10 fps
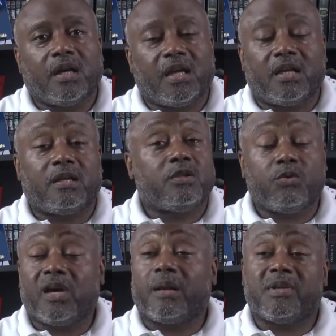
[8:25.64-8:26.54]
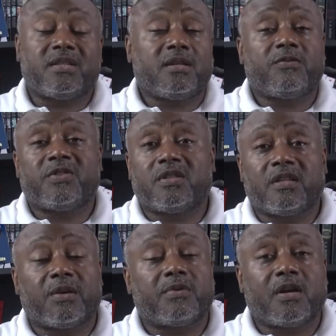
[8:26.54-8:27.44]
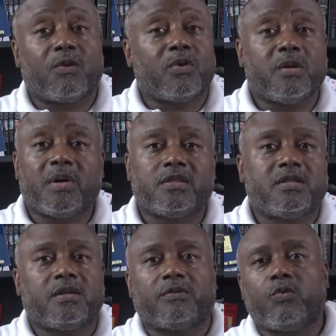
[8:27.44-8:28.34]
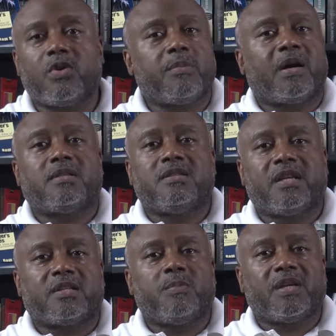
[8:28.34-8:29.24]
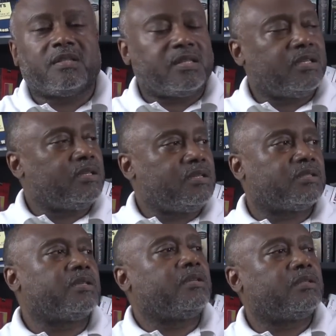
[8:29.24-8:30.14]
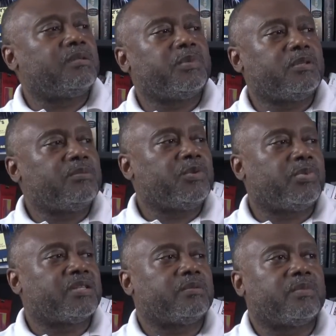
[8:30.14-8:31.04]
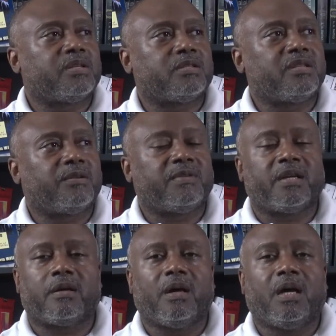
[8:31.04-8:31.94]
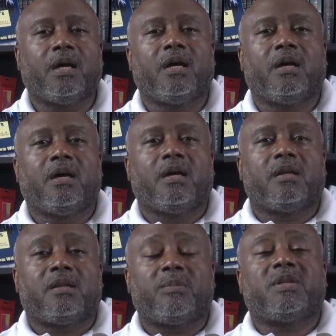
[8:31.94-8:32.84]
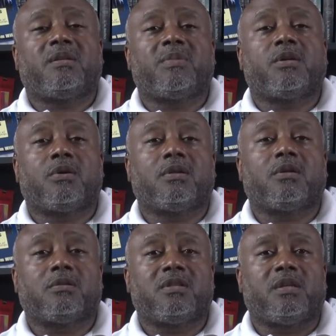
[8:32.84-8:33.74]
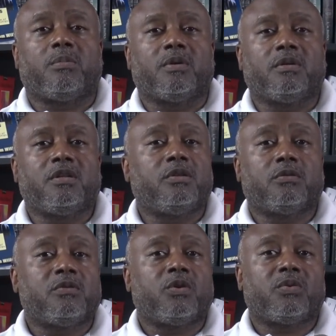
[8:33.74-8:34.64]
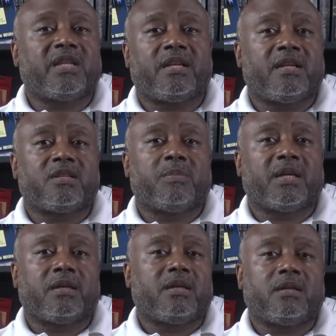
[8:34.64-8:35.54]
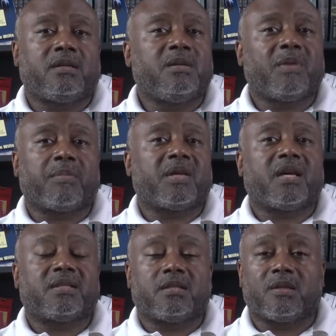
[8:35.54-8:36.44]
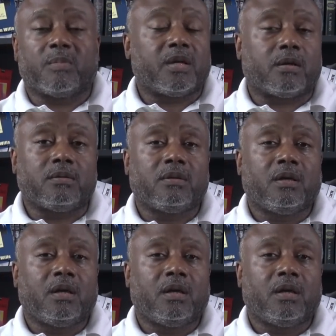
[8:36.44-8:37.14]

And you got to be selfish in that regard. Worry about yourself. Don't worry about the next man. See, here's, here's, let me, let me break some other stuff down let me let me go a little deeper. You don't know what that next man getting. He might be catching some hell.